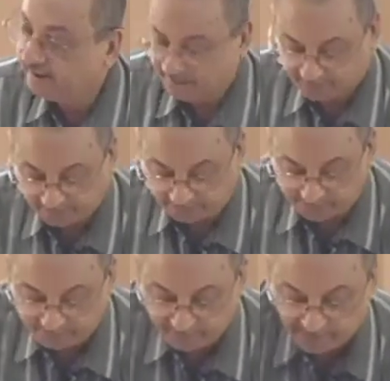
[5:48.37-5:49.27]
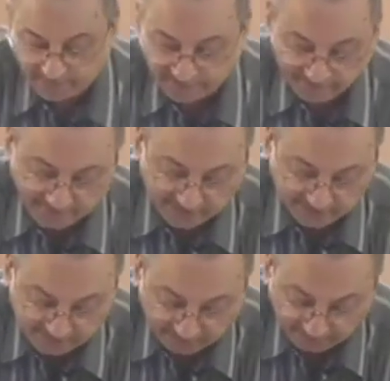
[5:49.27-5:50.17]
the
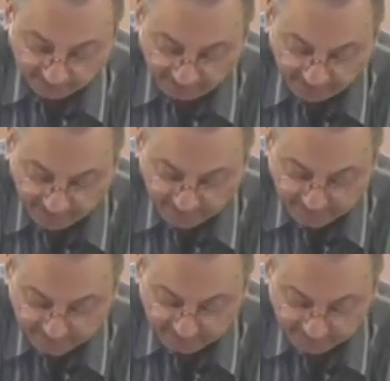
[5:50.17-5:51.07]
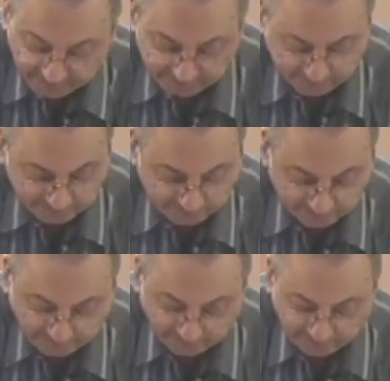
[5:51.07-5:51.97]
letters of alphabet.
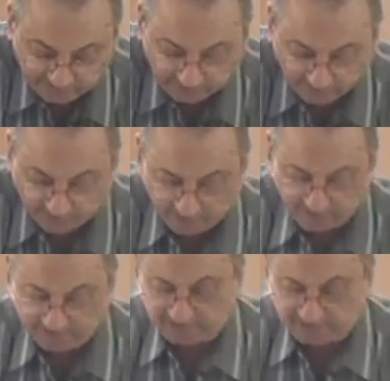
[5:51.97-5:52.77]
Okay, brother and